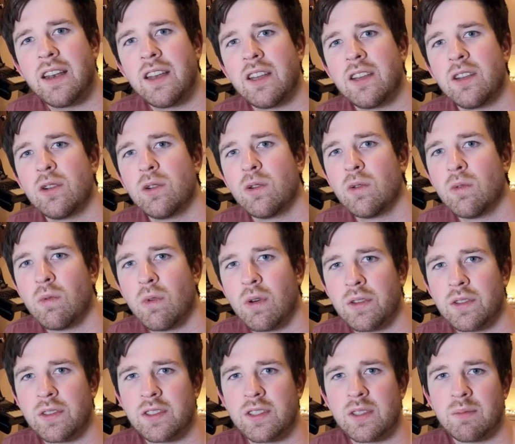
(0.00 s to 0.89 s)
then you'll
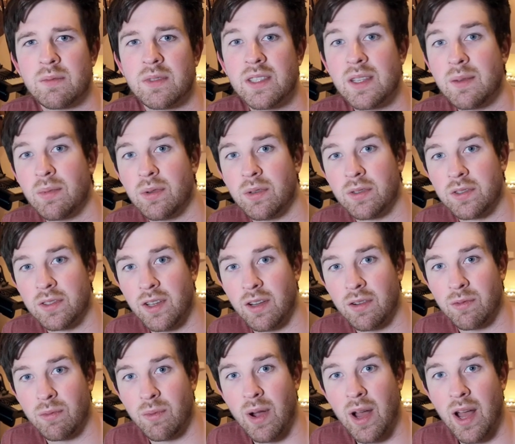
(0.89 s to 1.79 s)
want some simple
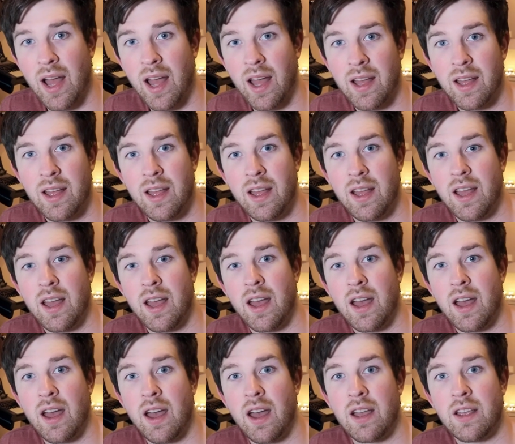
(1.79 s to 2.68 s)
software.
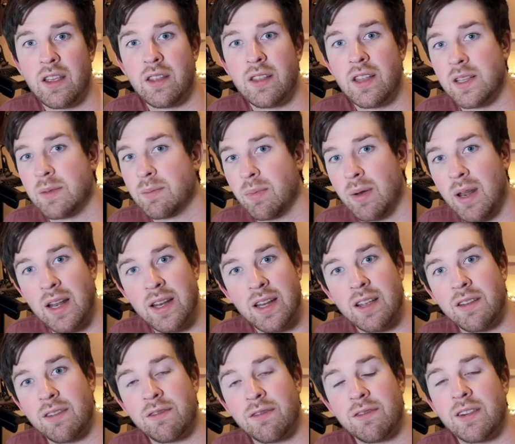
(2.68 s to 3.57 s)
There's
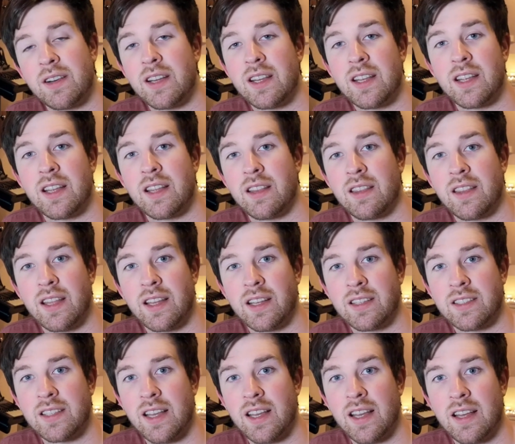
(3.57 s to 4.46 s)
plenty of free
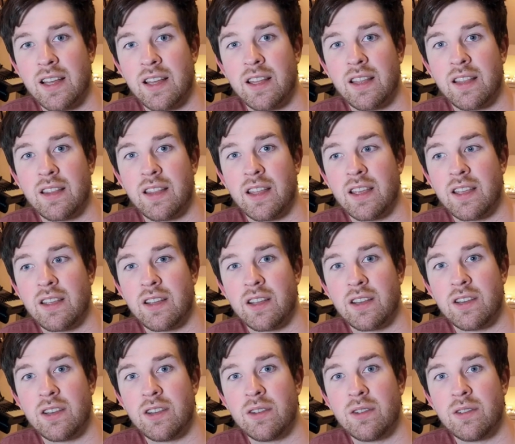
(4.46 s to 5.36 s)
things that you
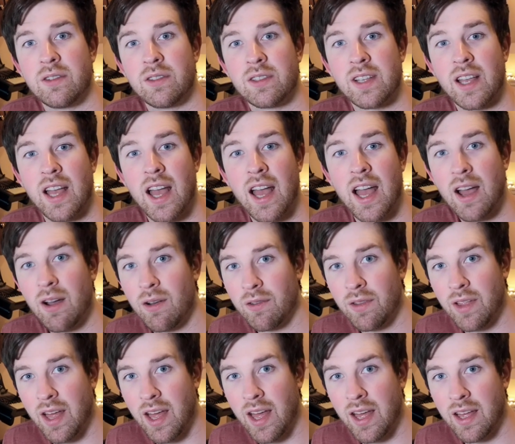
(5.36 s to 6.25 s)
can use out